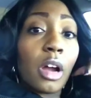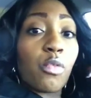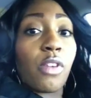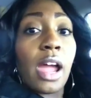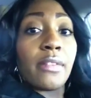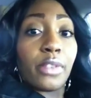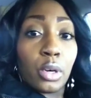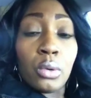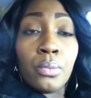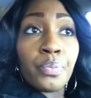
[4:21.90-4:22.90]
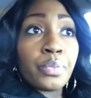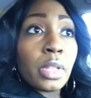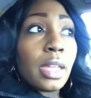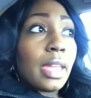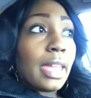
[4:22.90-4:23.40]
arrival.
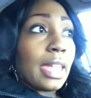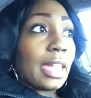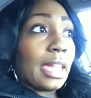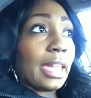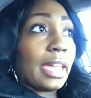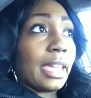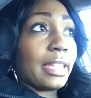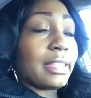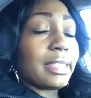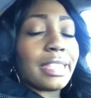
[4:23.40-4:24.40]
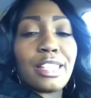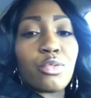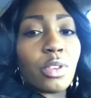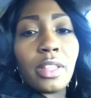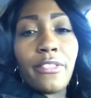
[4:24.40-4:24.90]
And
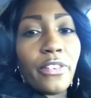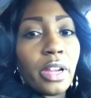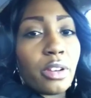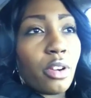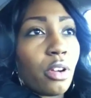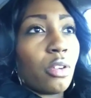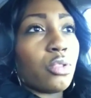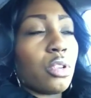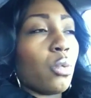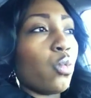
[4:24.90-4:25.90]
it's really fun, girl.